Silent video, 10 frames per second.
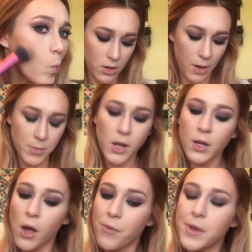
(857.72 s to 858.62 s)
I'm not
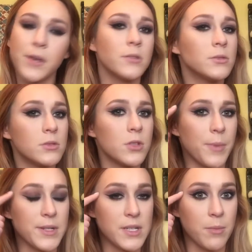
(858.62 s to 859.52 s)
going to
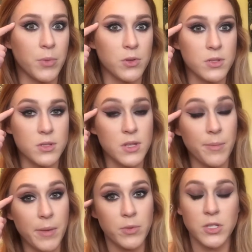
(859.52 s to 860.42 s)
my temples.
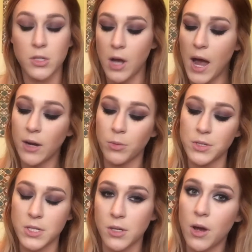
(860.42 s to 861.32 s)
Some people do. I don't
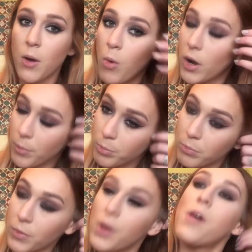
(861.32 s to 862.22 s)
want to. I want to
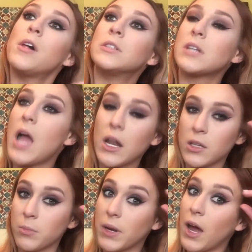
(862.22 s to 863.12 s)
add a
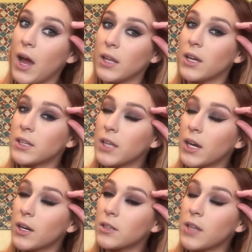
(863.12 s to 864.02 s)
little bit of highlight
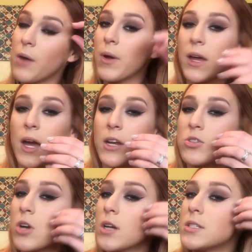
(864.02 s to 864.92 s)
there. That way it kind of
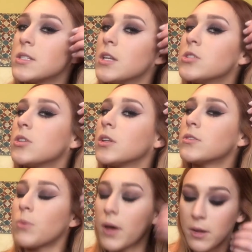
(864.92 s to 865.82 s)
draws attention
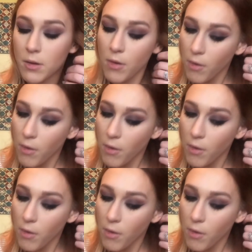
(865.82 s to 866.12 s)
this way.